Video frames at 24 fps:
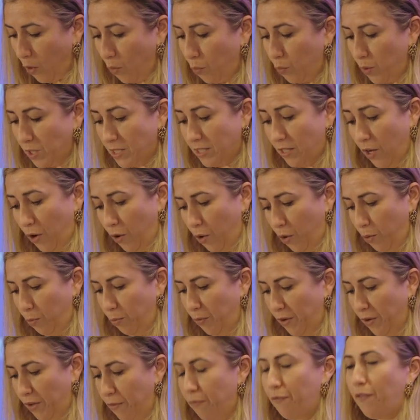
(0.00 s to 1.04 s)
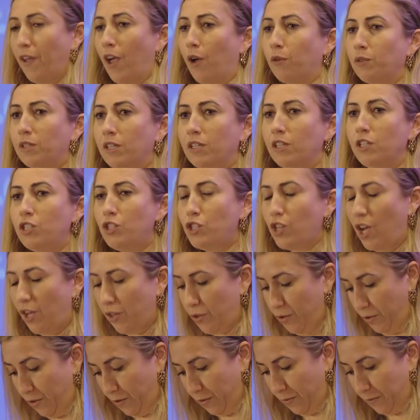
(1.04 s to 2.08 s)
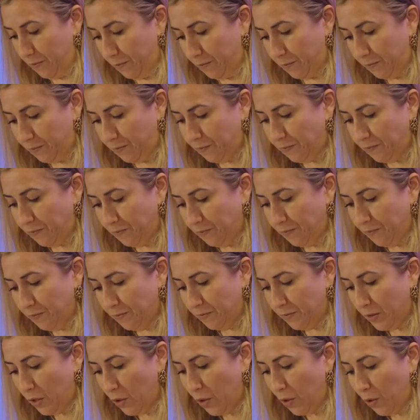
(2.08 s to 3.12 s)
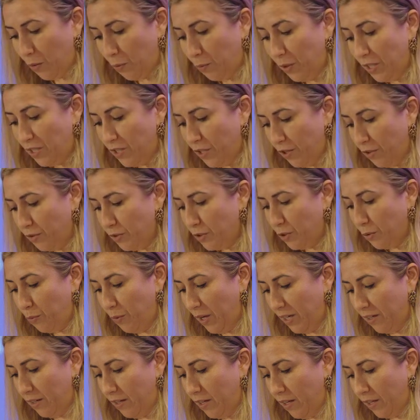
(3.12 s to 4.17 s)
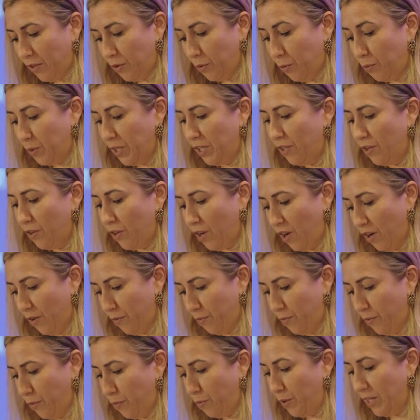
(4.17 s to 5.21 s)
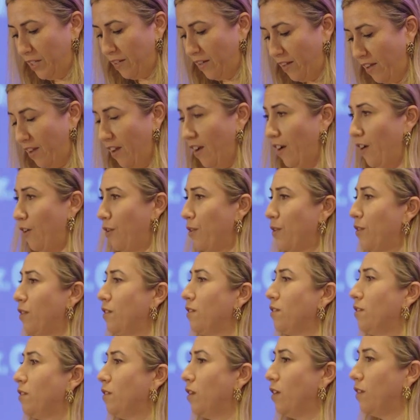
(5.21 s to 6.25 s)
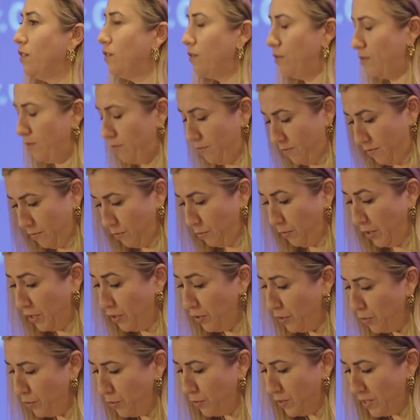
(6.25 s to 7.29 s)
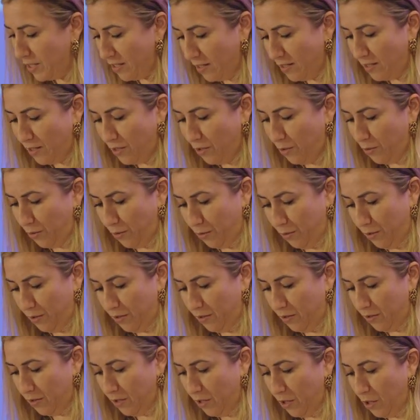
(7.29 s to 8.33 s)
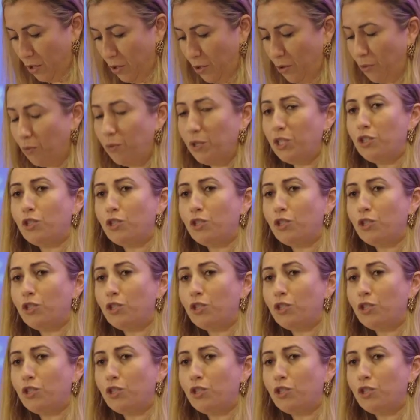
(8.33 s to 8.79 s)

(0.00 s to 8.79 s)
was the home we found in each other. We turn to one another with love, with care, with new sisterhood. We